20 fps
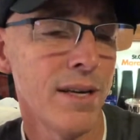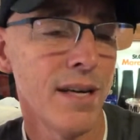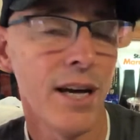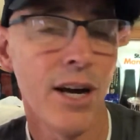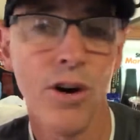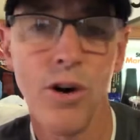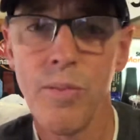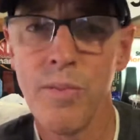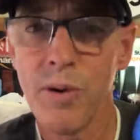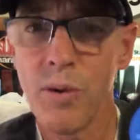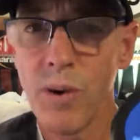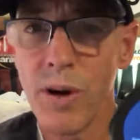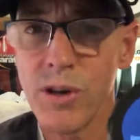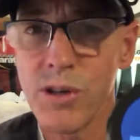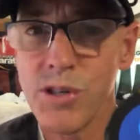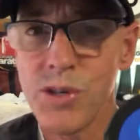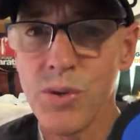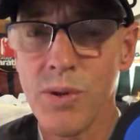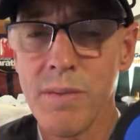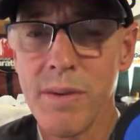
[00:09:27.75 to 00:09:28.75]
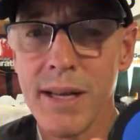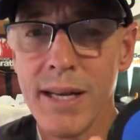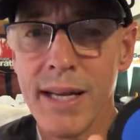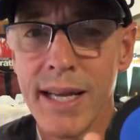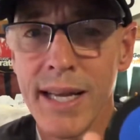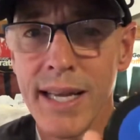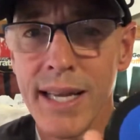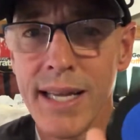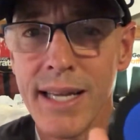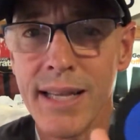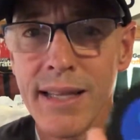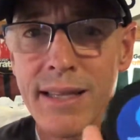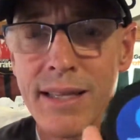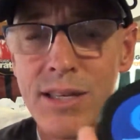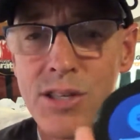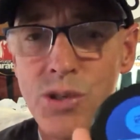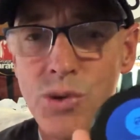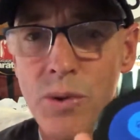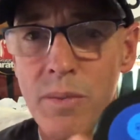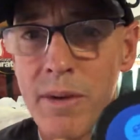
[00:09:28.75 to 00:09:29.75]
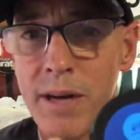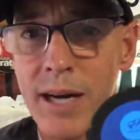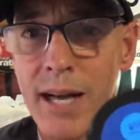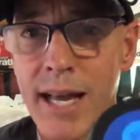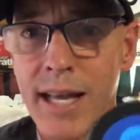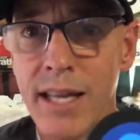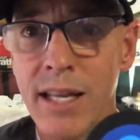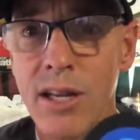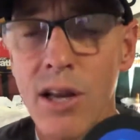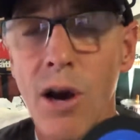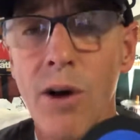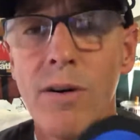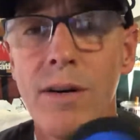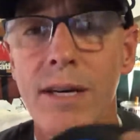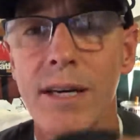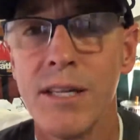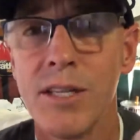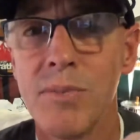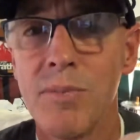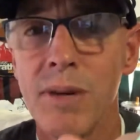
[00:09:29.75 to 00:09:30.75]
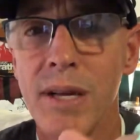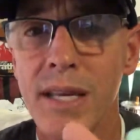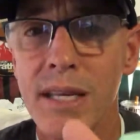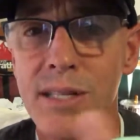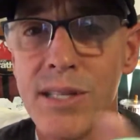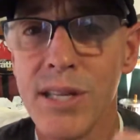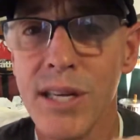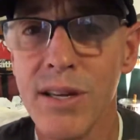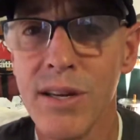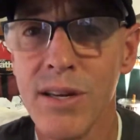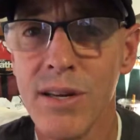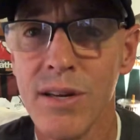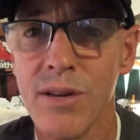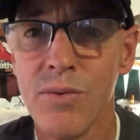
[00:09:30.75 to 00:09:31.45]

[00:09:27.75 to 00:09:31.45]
Open water swimming, I can hit the swimming and I can go. It's pretty easy.